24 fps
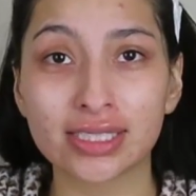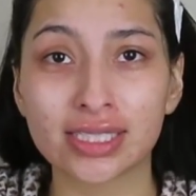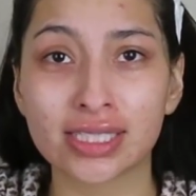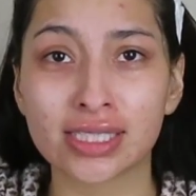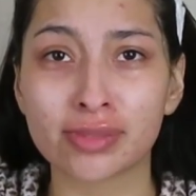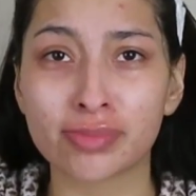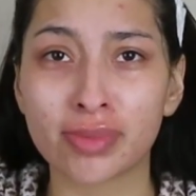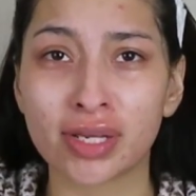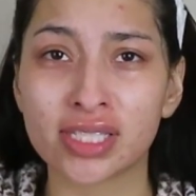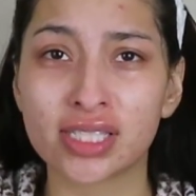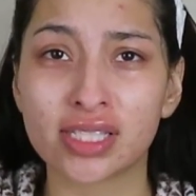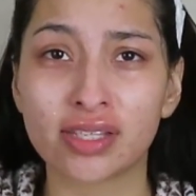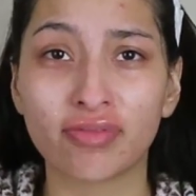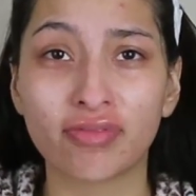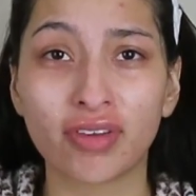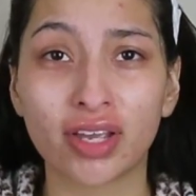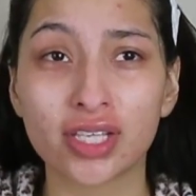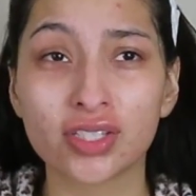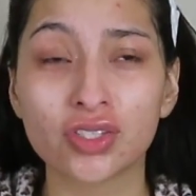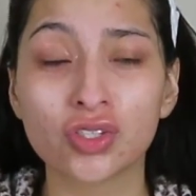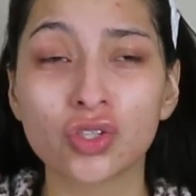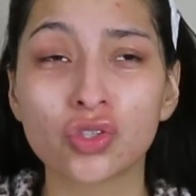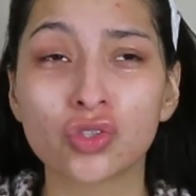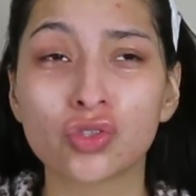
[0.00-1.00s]
Since my
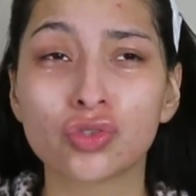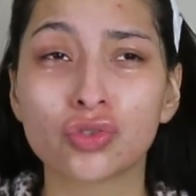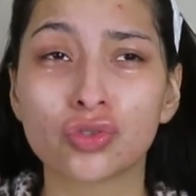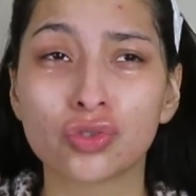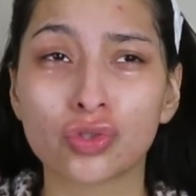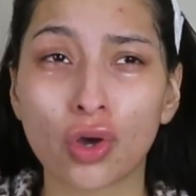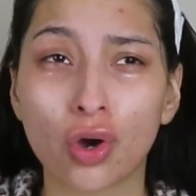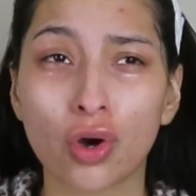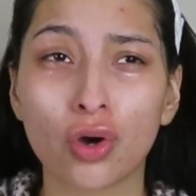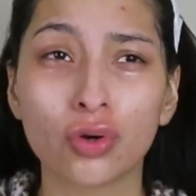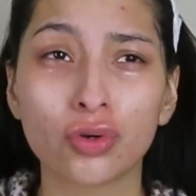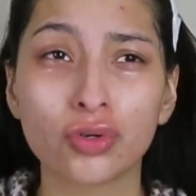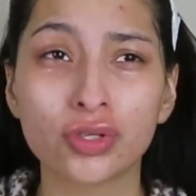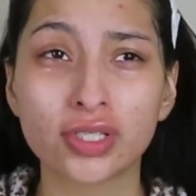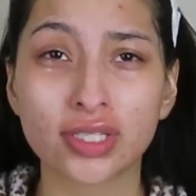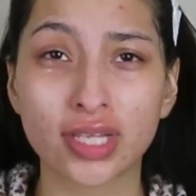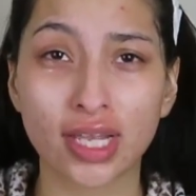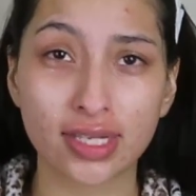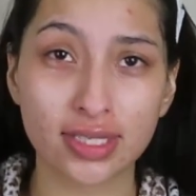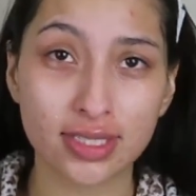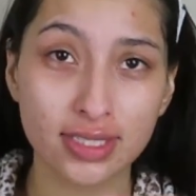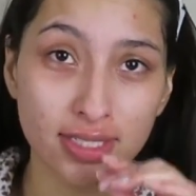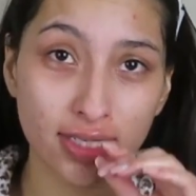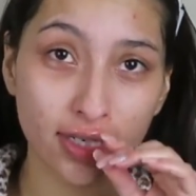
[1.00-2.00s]
face is so
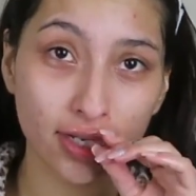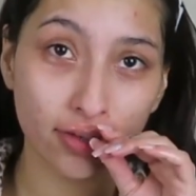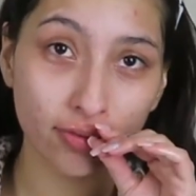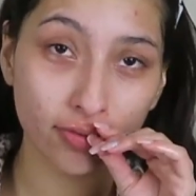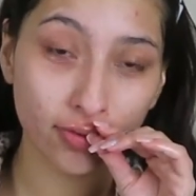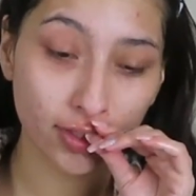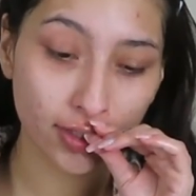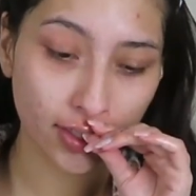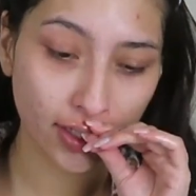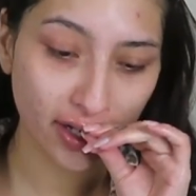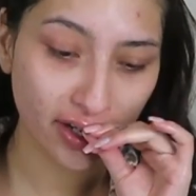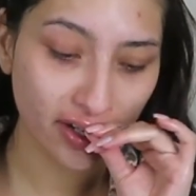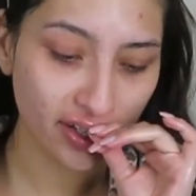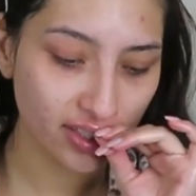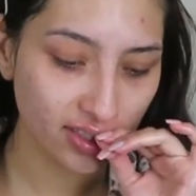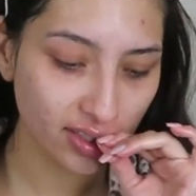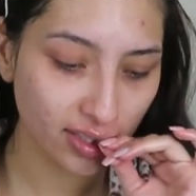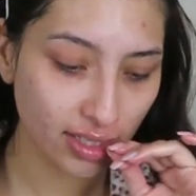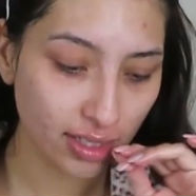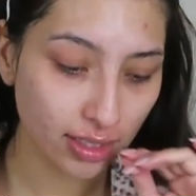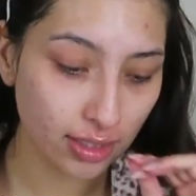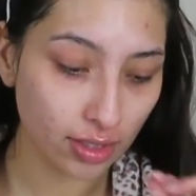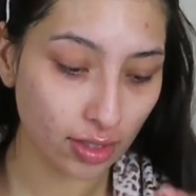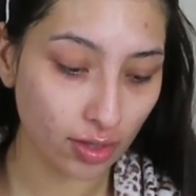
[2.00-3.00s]
sensitive with
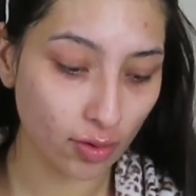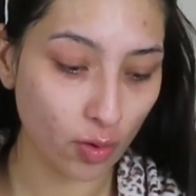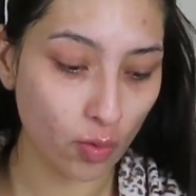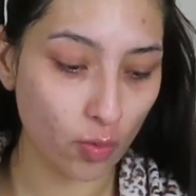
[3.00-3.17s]
everything,